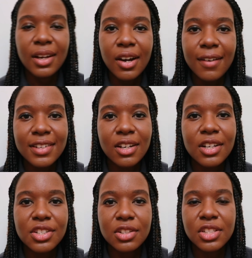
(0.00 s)
After
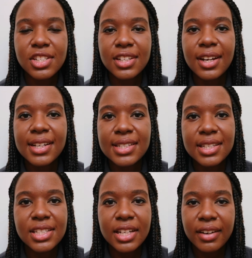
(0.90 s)
cardiology, I
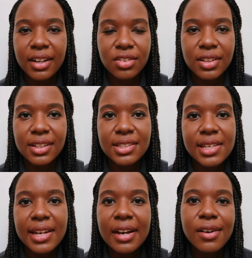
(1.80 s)
did geriatrics.
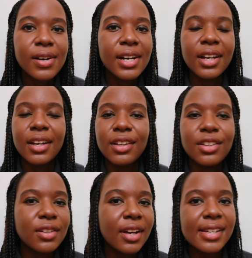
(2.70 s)
Now,
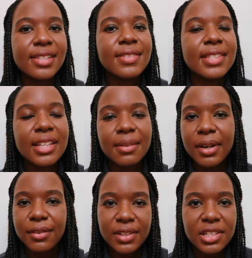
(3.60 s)
you guys have seen
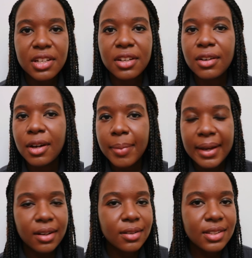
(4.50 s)
my video
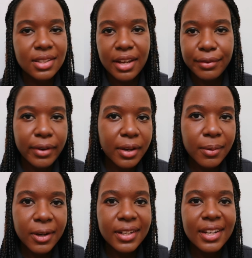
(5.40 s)
about
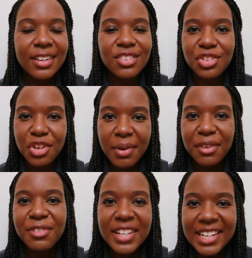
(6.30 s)
FY1 and you know
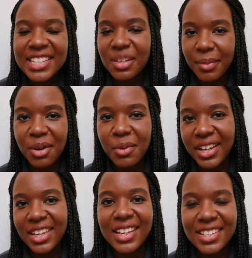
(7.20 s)
my feelings about
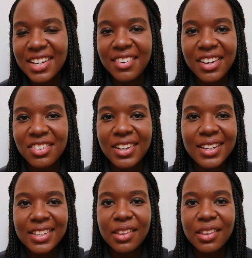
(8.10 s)
working in geriatrics.